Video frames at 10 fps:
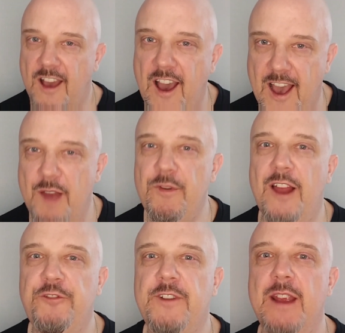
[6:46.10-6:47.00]
I'm
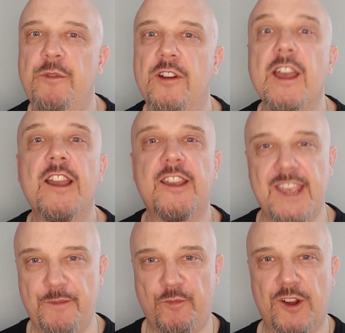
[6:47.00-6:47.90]
Ralf Straaberg.
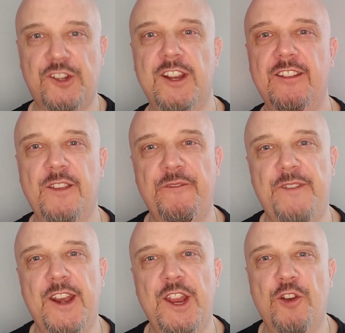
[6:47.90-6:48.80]
Keep watching the
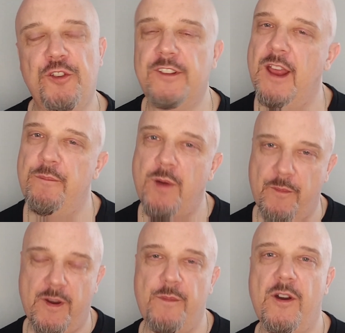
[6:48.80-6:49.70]
videos that pop
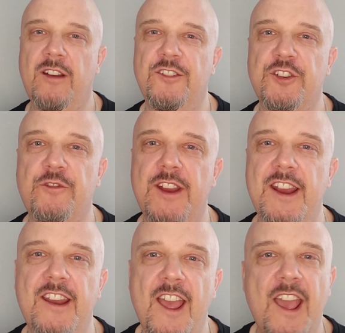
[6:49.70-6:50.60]
up on the
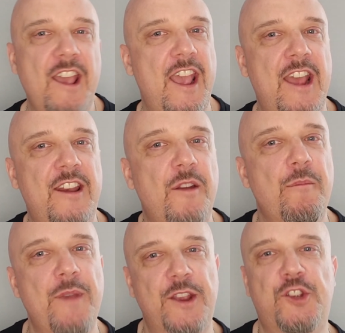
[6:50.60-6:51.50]
screen, and
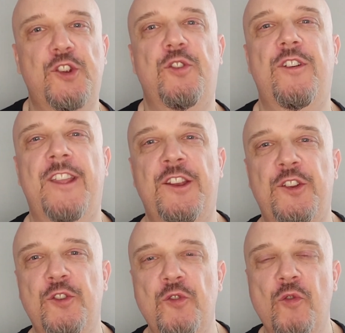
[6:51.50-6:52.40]
make sure that
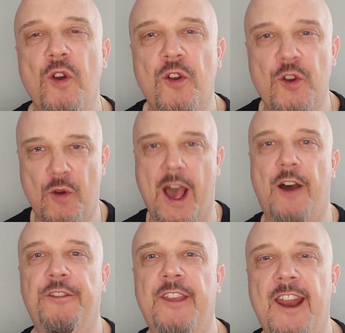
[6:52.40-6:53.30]
you go
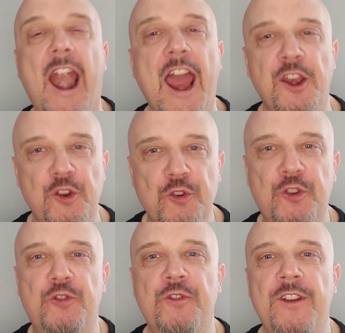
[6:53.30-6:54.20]
out there and you
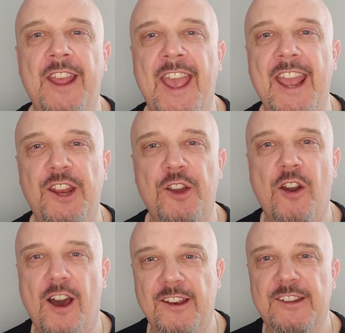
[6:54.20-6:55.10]
create
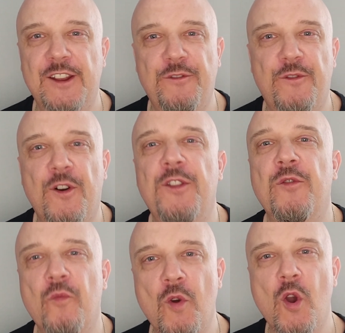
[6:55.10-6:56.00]
content for the
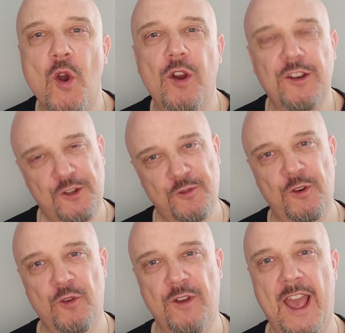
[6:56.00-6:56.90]
world to
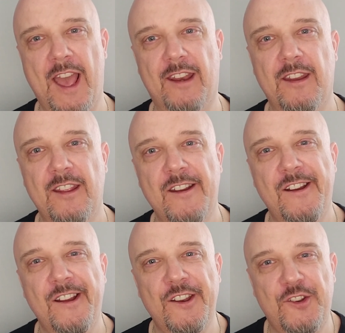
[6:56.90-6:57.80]
look at.
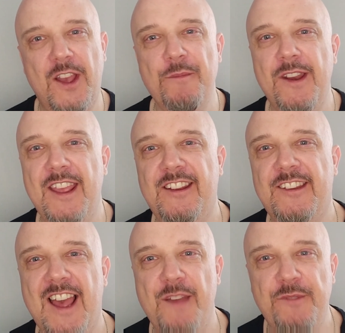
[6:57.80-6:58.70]
Join me next
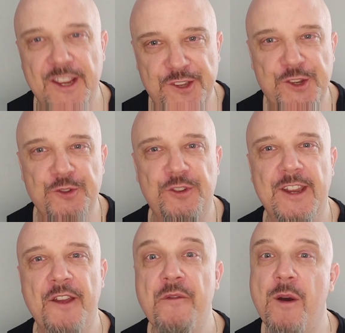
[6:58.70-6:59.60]
time, next
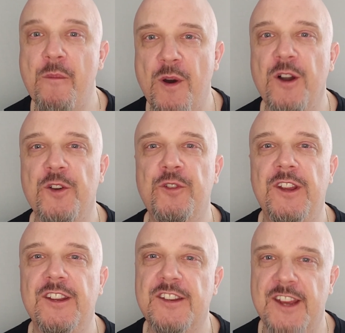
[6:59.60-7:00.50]
Tuesday, for more
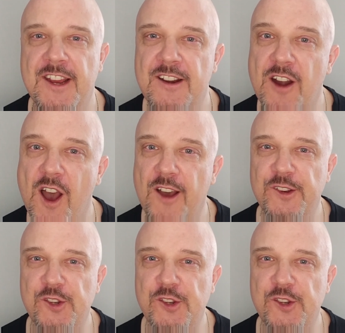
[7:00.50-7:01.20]
goodies here on